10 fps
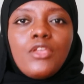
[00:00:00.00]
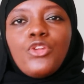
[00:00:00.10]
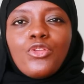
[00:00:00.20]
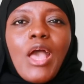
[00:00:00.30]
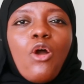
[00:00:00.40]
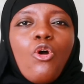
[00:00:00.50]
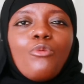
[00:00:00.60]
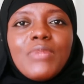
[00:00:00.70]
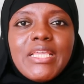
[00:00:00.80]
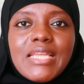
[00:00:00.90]
you know, that
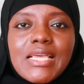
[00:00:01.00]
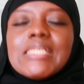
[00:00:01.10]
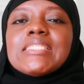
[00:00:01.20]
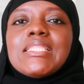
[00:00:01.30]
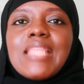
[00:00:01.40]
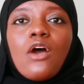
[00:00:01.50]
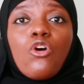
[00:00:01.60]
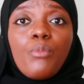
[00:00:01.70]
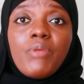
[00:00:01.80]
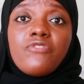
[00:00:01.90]
homeliness and that
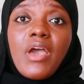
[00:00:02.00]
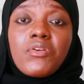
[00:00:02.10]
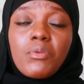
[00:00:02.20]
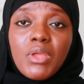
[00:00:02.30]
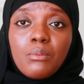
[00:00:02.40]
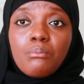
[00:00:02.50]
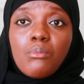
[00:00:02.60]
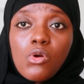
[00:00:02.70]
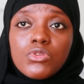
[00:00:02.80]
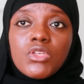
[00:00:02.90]
home environment.
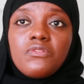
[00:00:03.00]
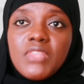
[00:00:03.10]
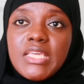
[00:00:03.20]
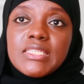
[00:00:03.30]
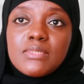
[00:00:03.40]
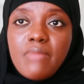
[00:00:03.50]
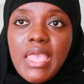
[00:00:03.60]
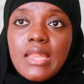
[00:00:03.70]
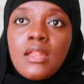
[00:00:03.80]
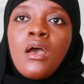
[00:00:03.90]
Most of these
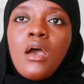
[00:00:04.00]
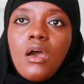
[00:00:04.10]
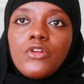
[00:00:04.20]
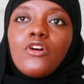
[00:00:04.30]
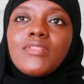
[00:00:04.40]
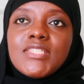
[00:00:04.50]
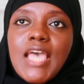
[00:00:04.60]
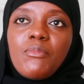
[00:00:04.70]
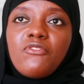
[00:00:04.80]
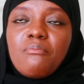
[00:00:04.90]
men are not the
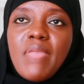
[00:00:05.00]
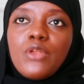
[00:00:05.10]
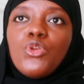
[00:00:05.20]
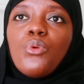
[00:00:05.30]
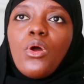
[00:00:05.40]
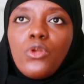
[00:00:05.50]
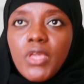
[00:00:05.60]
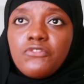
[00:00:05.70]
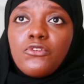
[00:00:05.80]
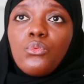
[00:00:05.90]
type of men who are
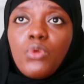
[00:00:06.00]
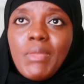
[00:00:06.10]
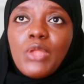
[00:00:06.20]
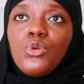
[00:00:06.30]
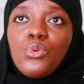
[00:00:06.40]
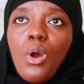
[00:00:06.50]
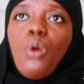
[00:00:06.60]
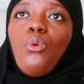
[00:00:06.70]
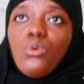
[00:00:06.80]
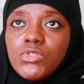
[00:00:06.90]
looking for women who
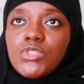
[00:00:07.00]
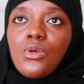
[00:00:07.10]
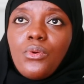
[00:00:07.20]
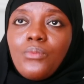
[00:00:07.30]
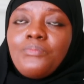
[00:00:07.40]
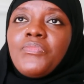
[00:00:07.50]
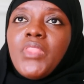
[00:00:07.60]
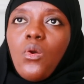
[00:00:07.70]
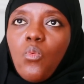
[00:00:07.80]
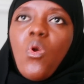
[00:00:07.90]
are also
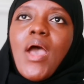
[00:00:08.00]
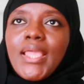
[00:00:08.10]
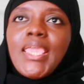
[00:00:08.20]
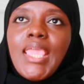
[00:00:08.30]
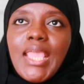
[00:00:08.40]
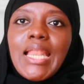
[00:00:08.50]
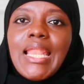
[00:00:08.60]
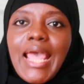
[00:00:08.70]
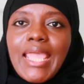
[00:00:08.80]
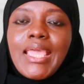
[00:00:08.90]
working,
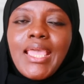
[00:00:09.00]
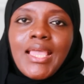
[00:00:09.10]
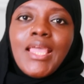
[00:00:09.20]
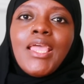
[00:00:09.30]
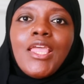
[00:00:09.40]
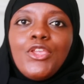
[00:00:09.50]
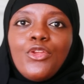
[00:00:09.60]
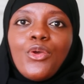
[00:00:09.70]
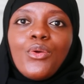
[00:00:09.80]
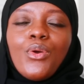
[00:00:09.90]
like,
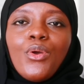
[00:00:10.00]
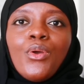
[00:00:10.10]
you know,